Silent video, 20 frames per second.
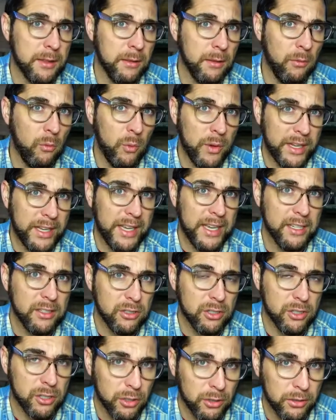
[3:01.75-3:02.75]
that we
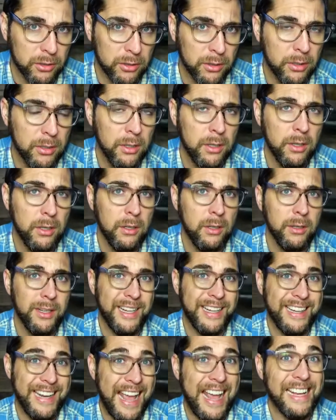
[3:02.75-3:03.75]
get certain
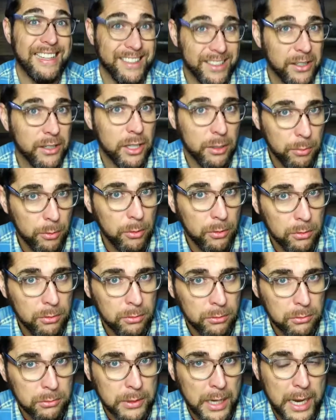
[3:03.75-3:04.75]

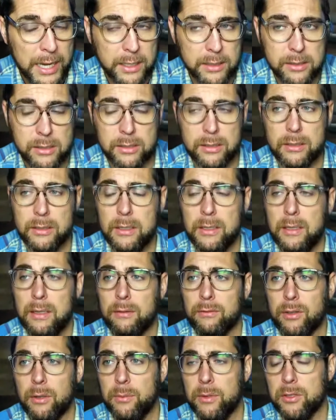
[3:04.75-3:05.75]
inalienable rights
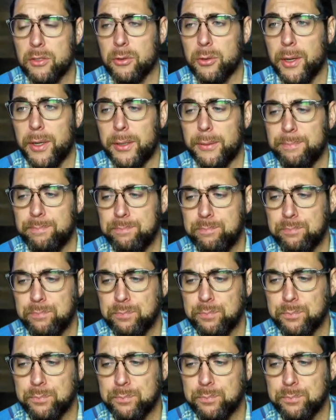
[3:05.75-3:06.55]
from this creator.